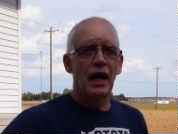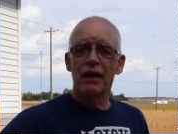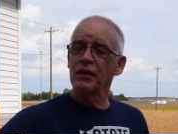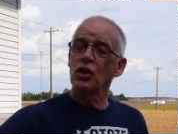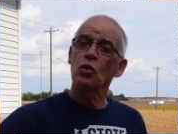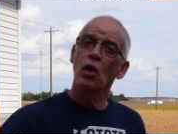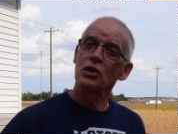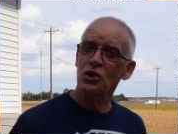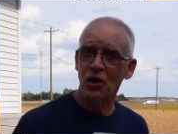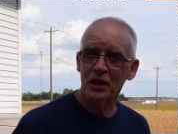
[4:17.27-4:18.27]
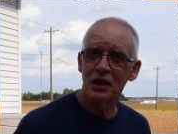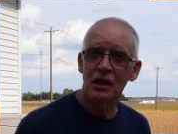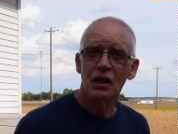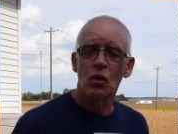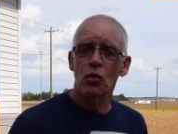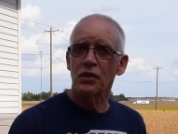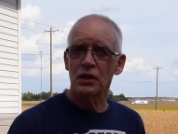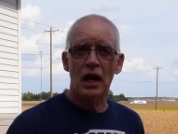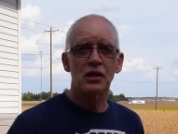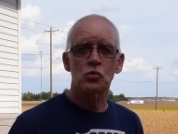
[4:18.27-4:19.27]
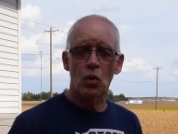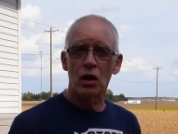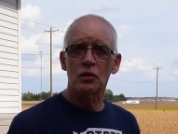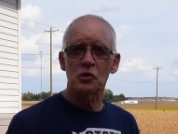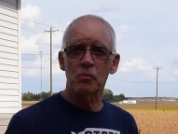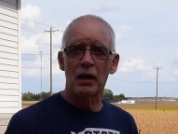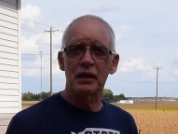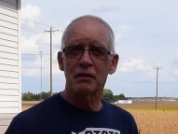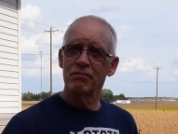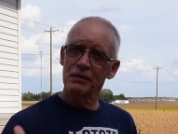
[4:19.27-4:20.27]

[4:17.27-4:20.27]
and there you are talking with a nice wireless mic.